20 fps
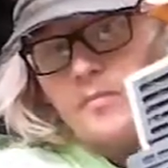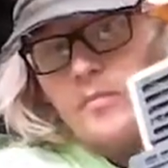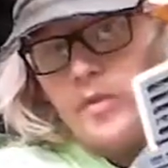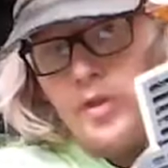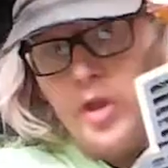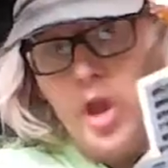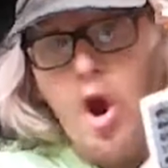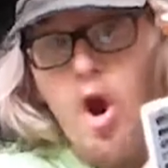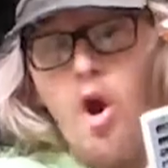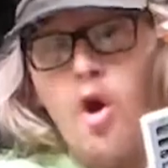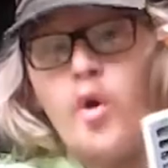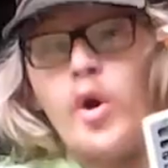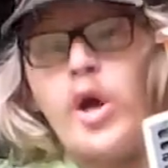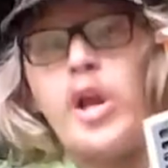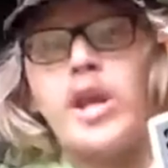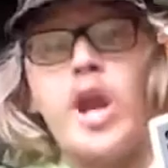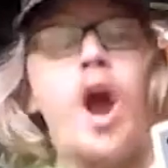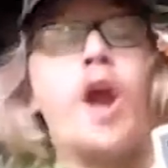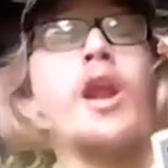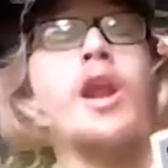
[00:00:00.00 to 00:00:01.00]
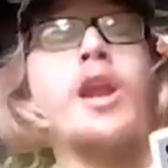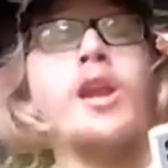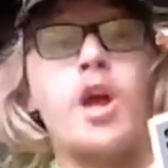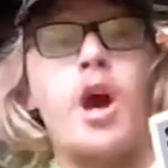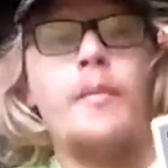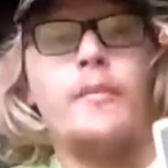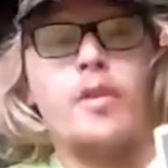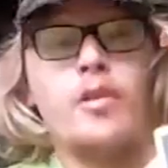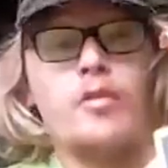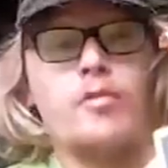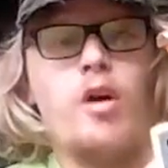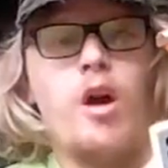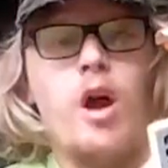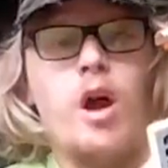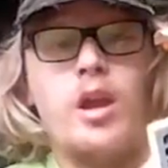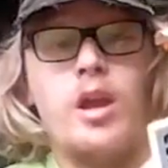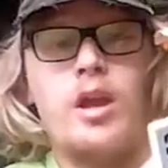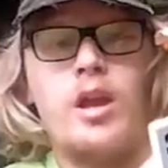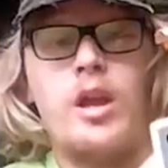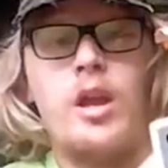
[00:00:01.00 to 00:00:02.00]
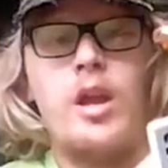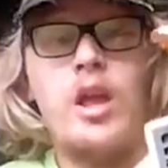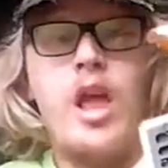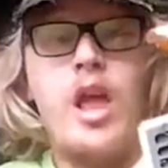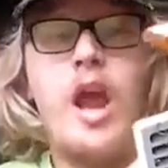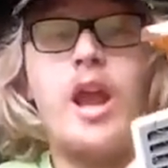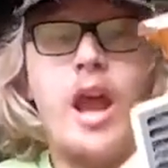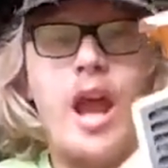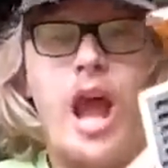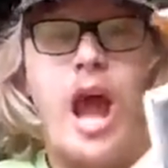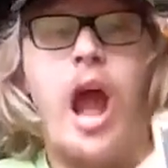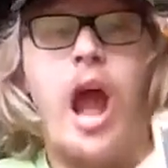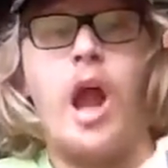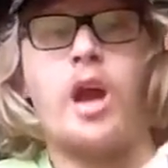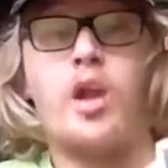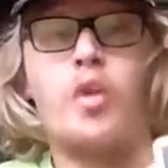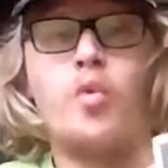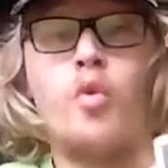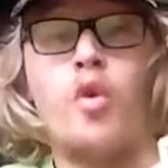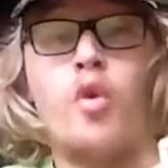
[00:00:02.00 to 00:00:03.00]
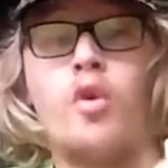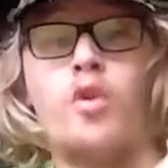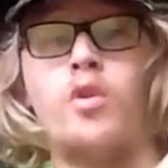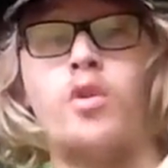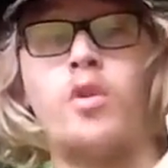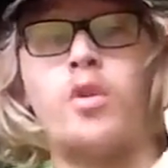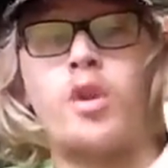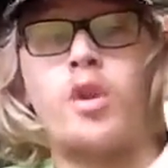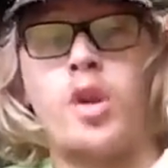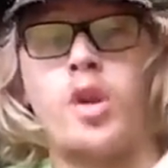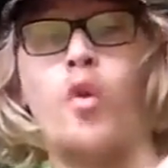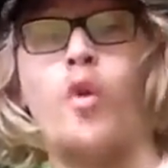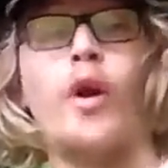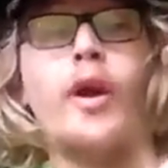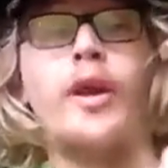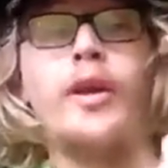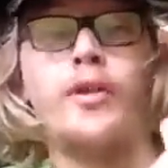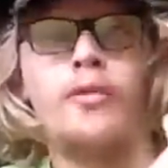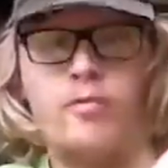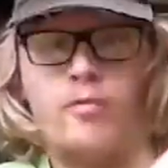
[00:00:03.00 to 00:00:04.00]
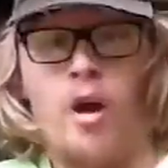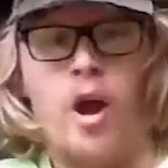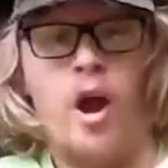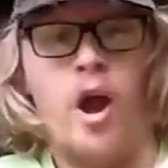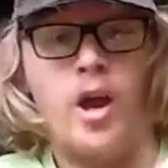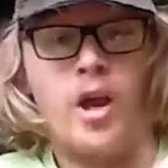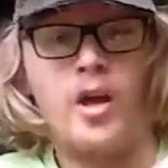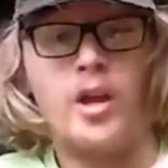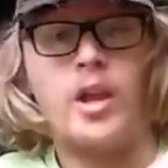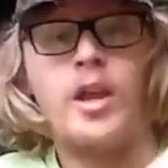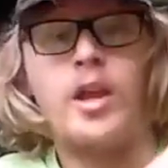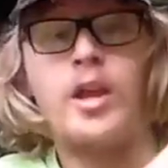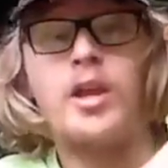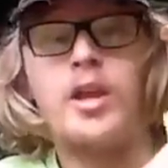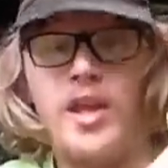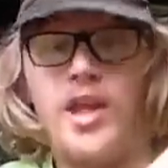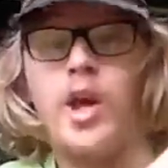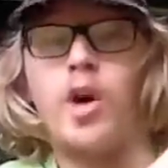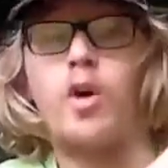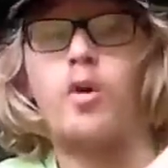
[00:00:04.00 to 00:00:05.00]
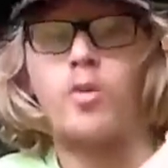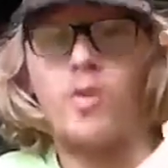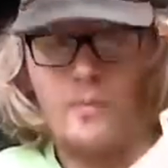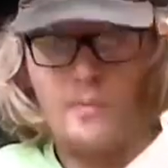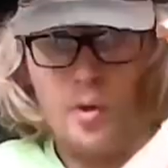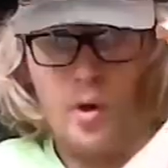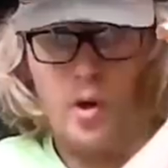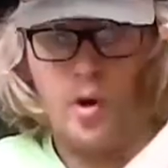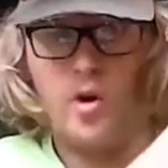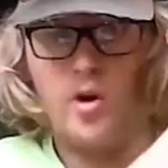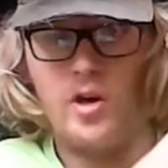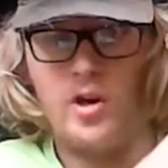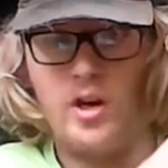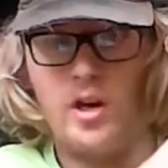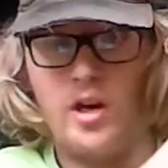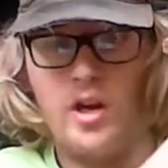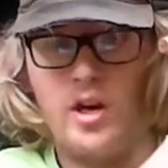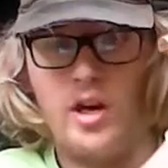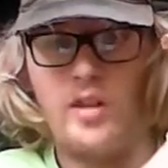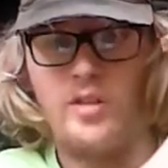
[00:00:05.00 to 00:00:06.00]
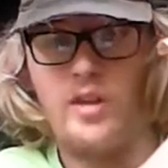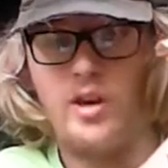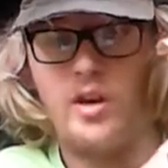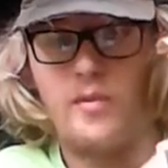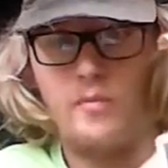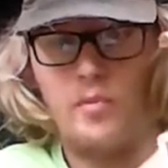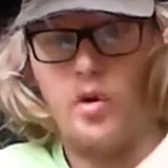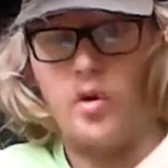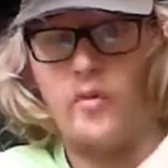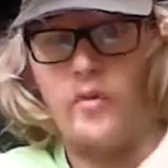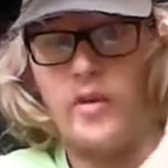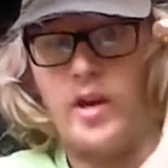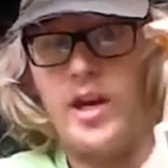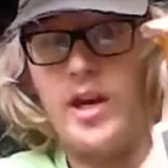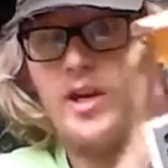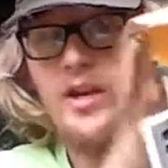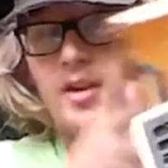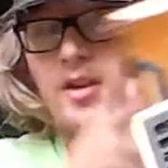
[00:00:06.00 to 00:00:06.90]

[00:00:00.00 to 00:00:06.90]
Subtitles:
No, not a dump truck, an actual toy truck kills a person in this movie.